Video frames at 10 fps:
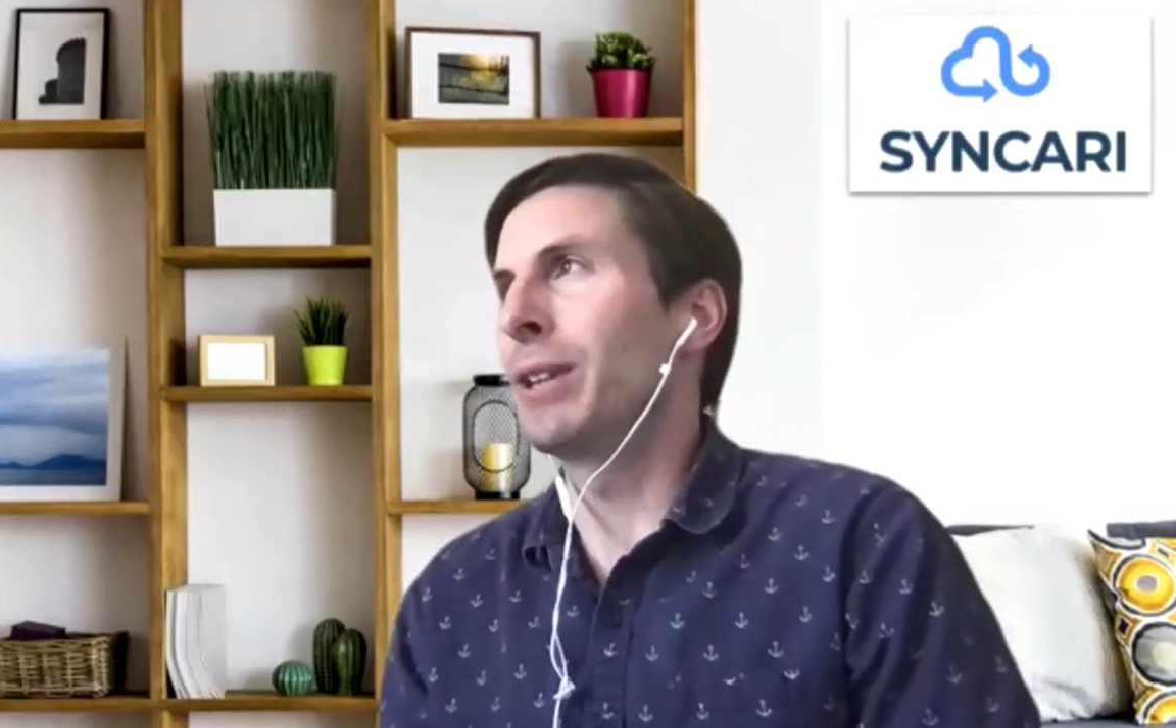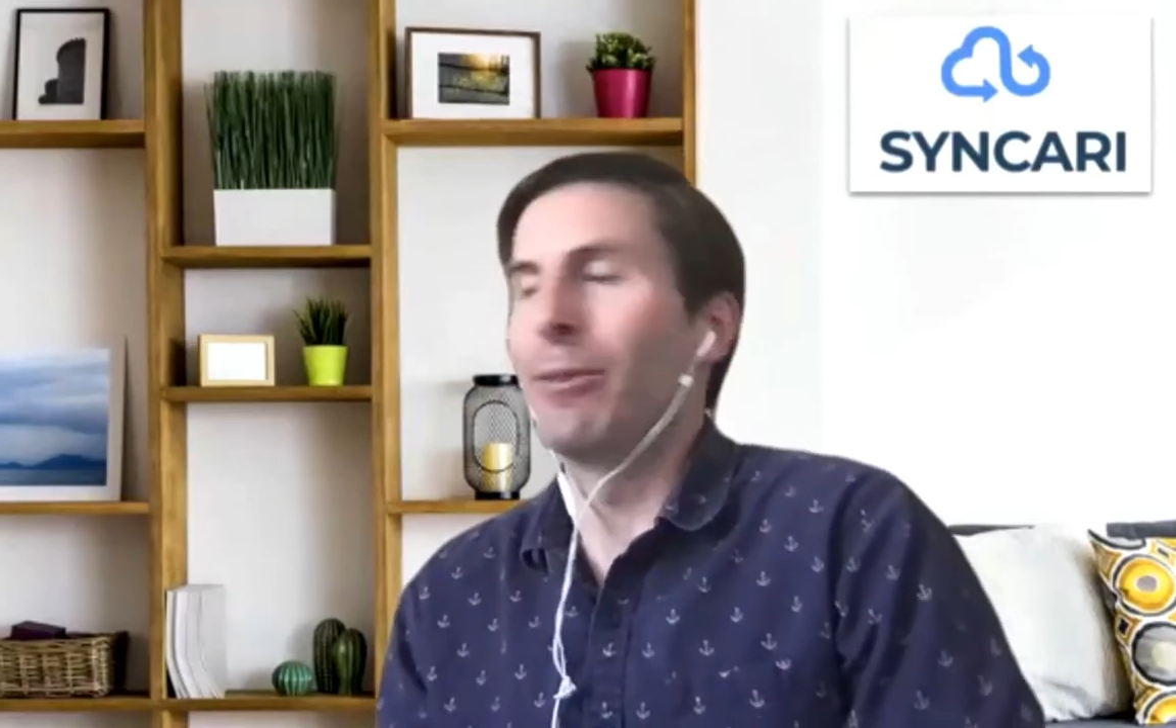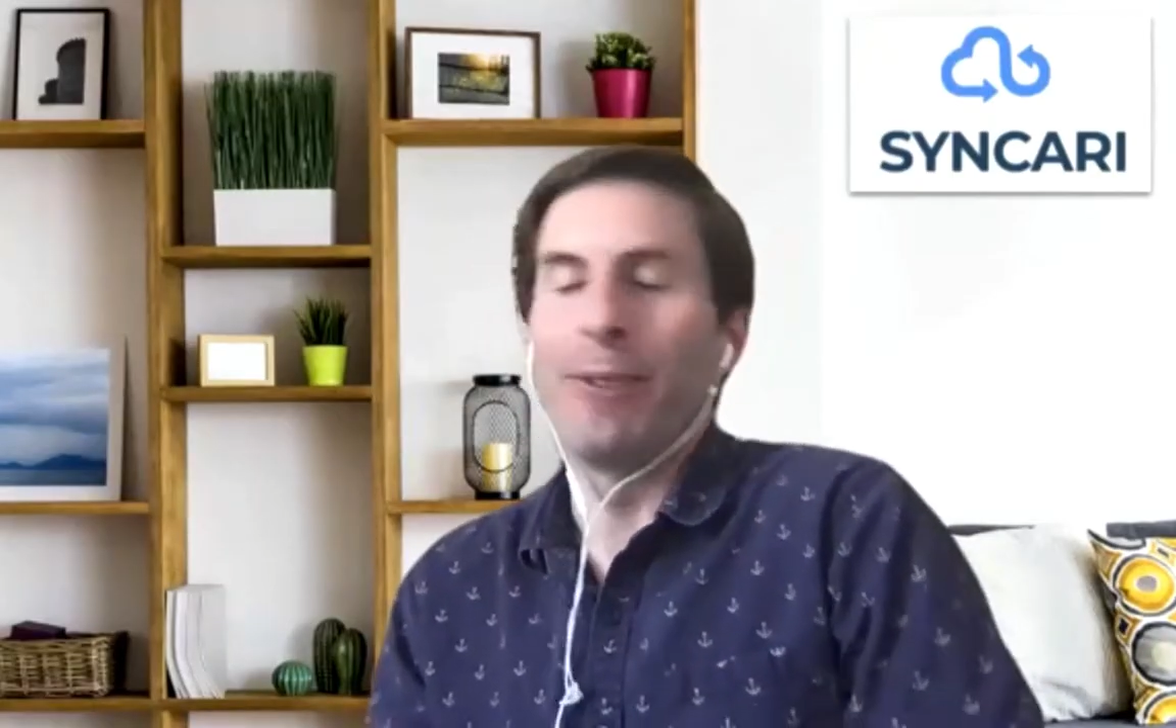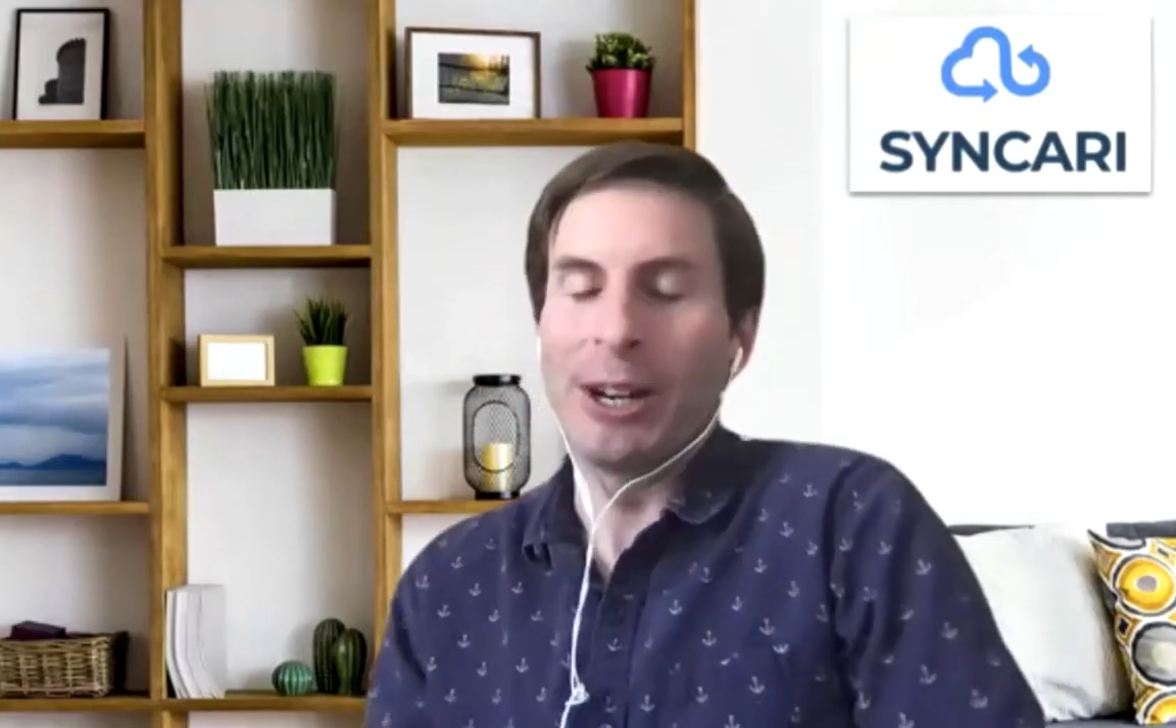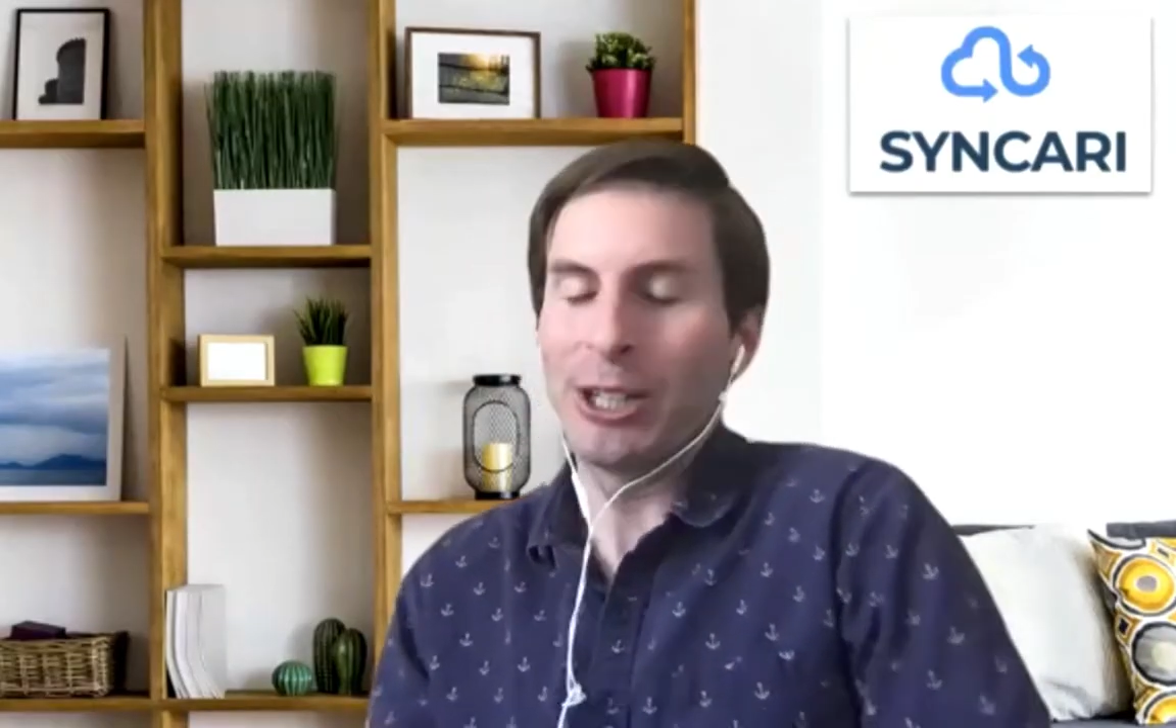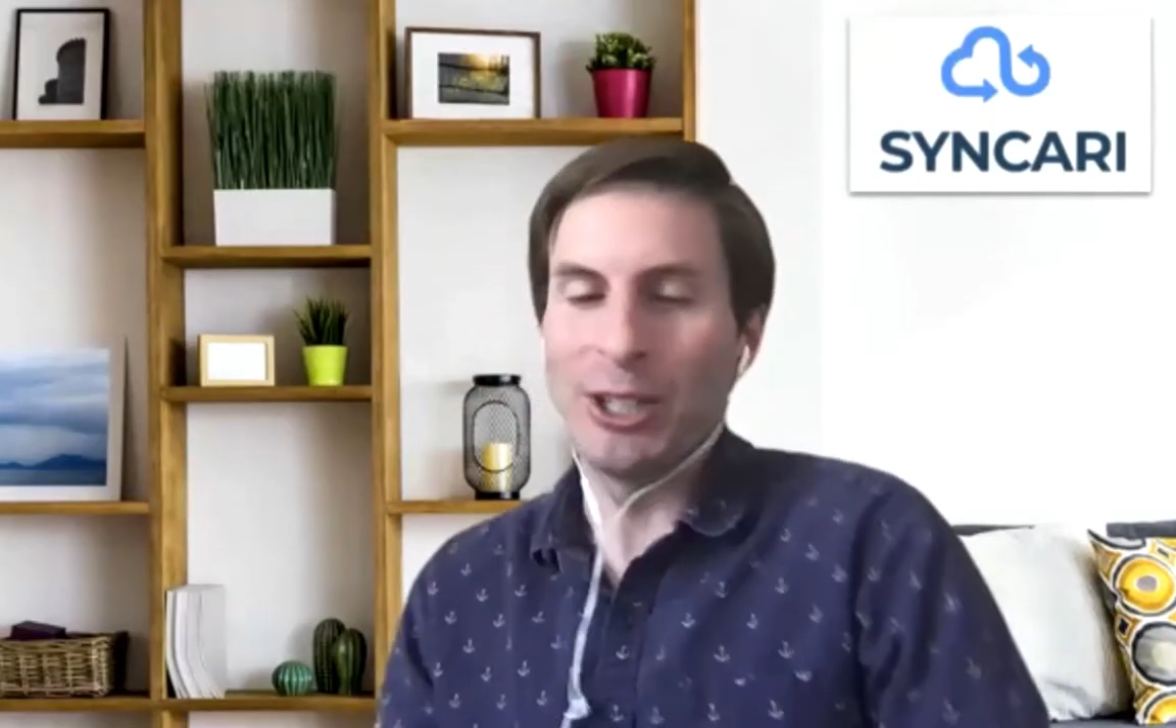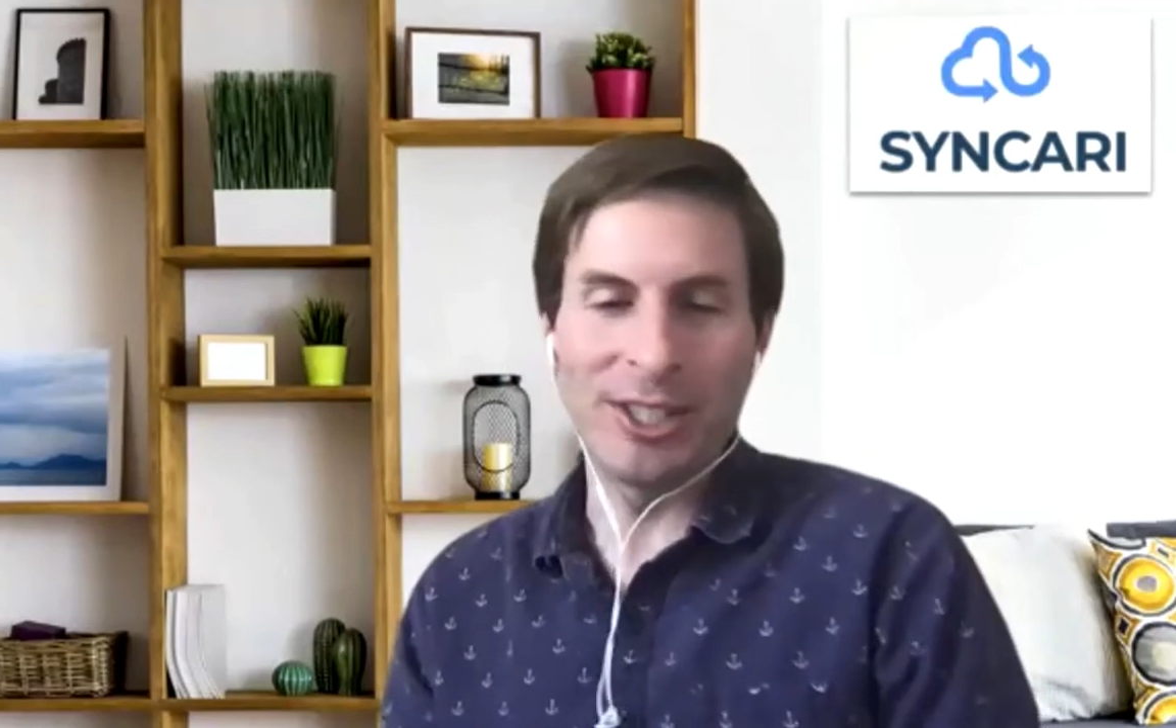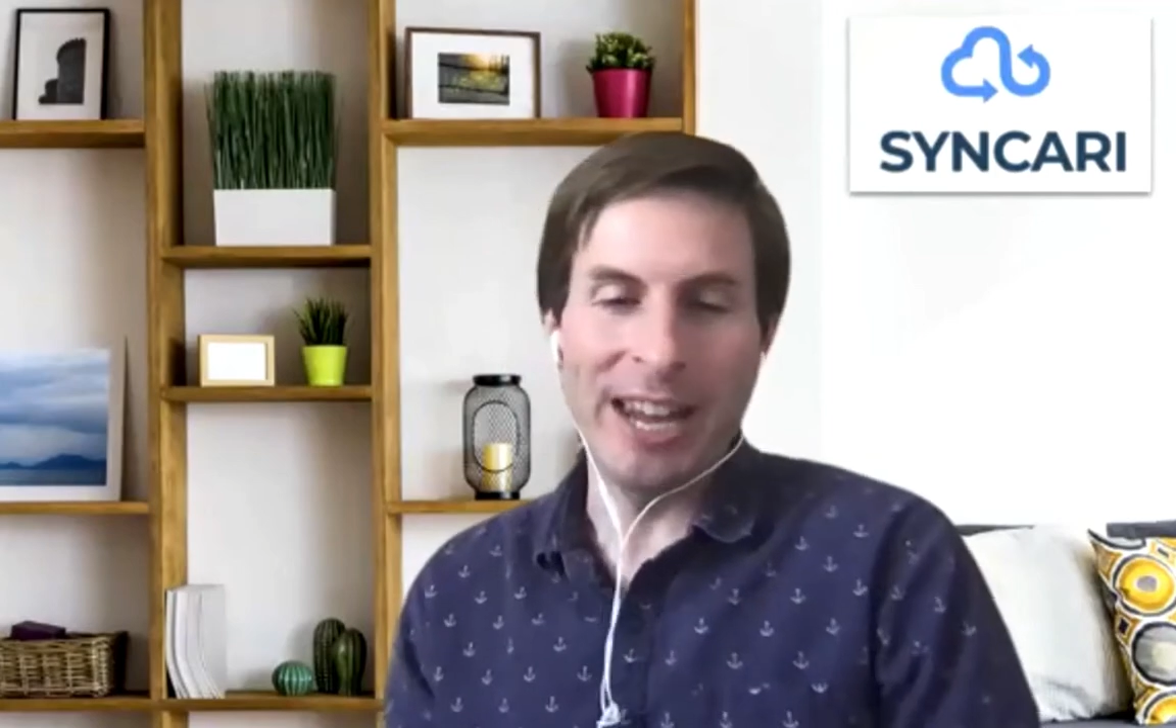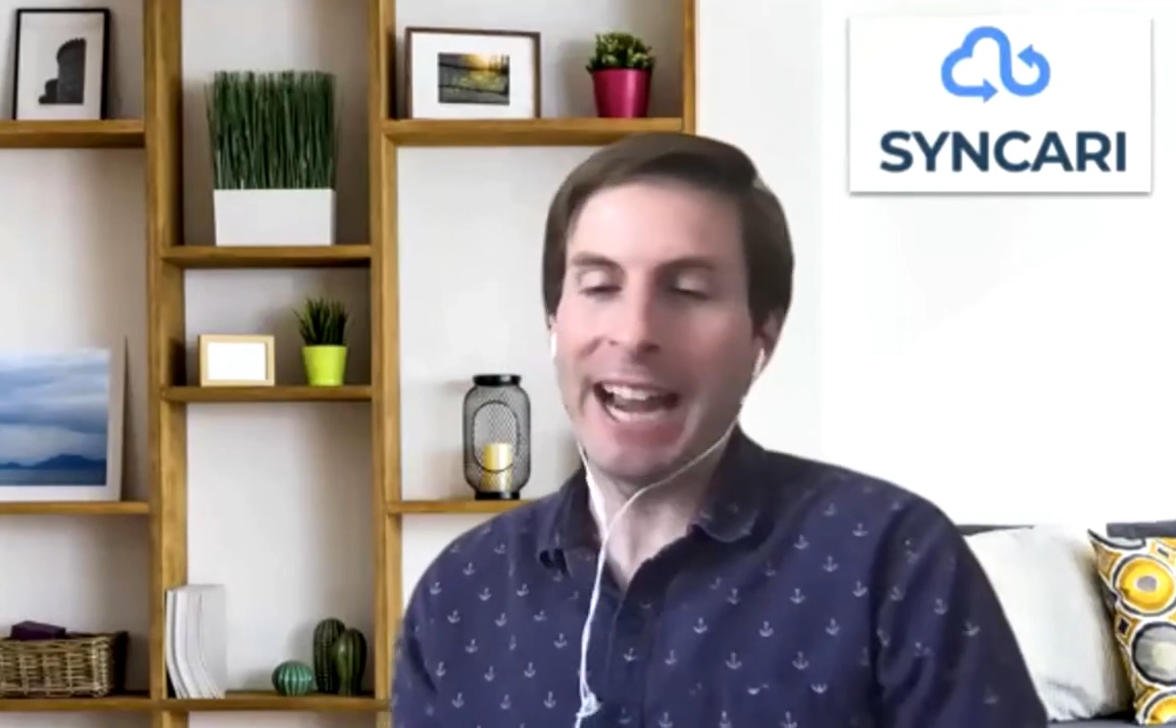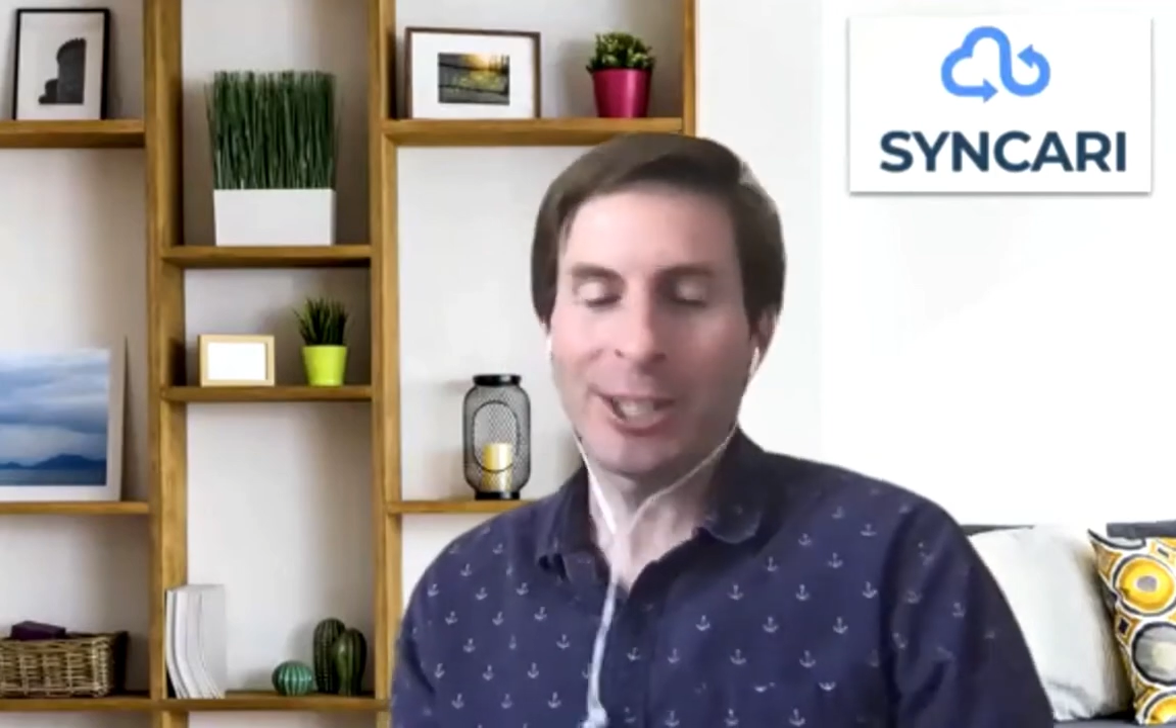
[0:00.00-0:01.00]
functions
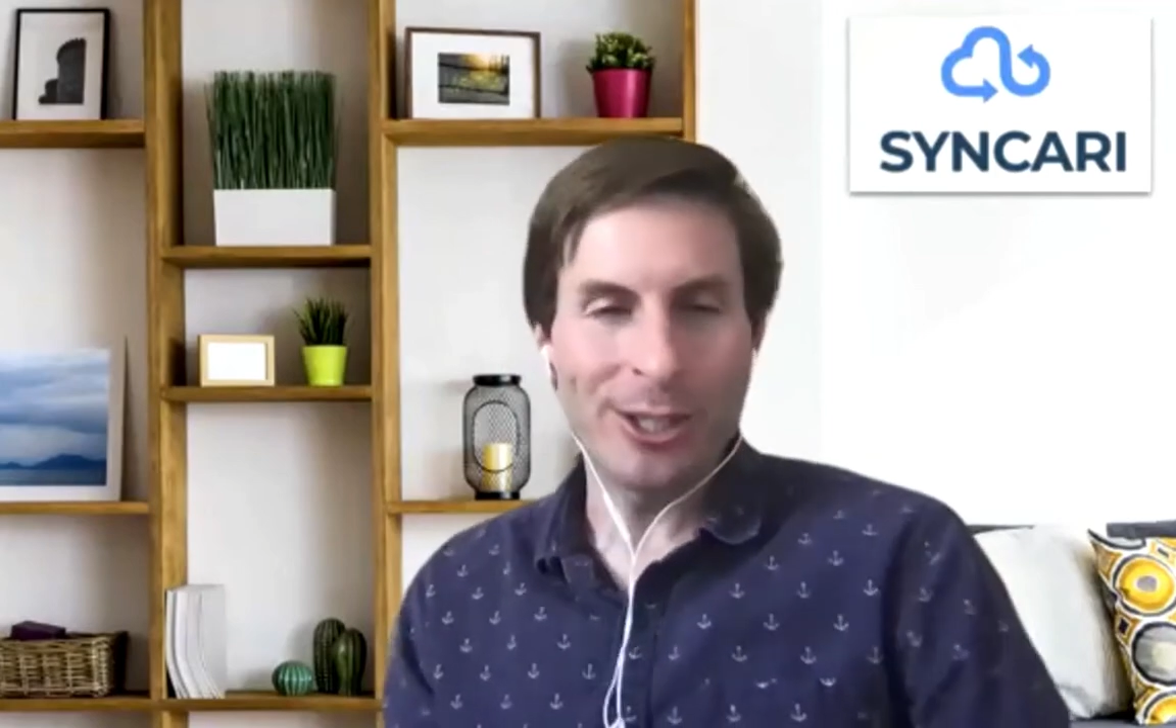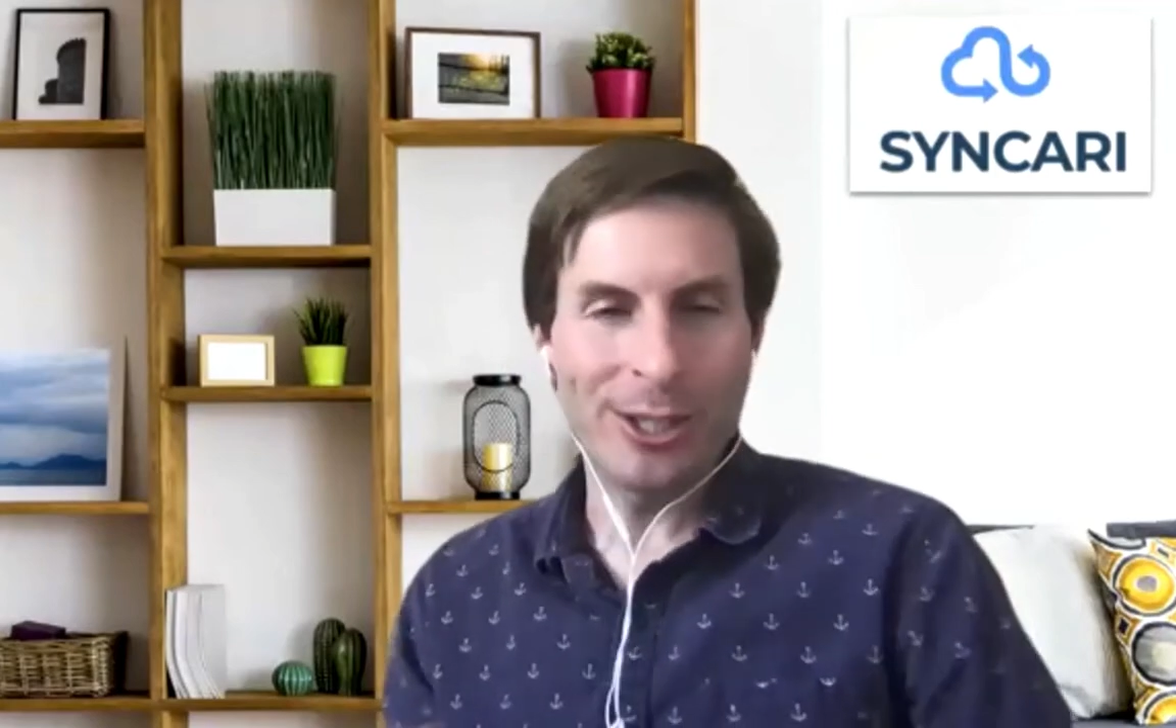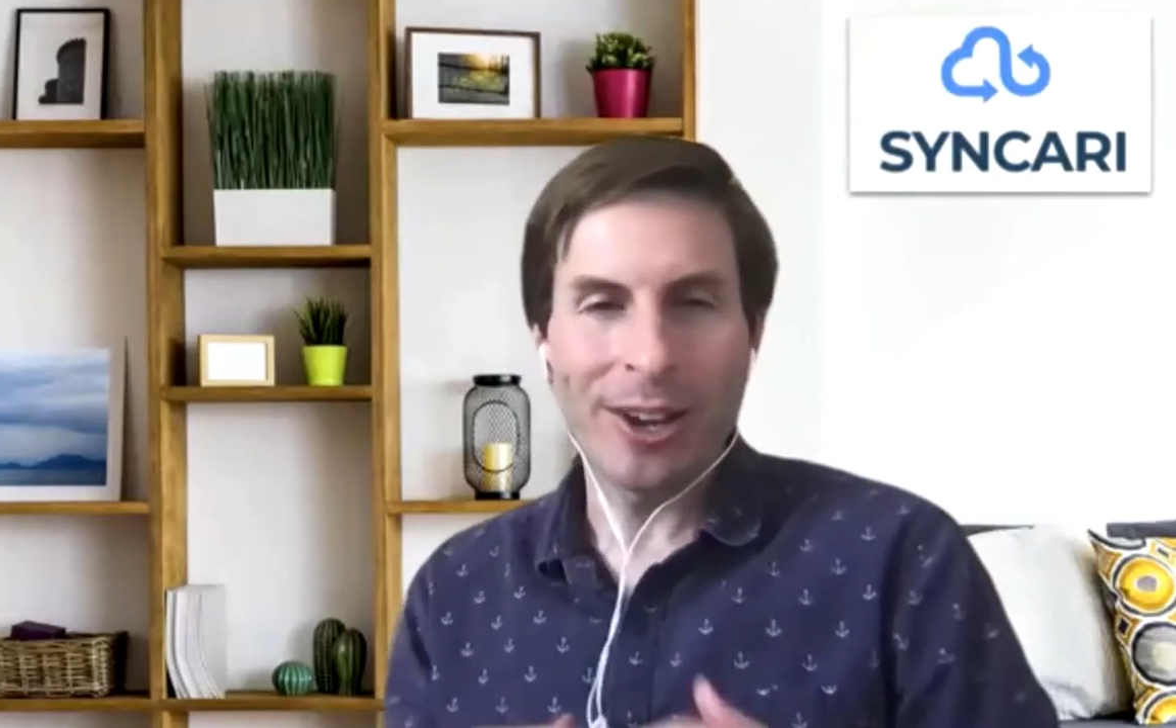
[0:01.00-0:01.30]
and actions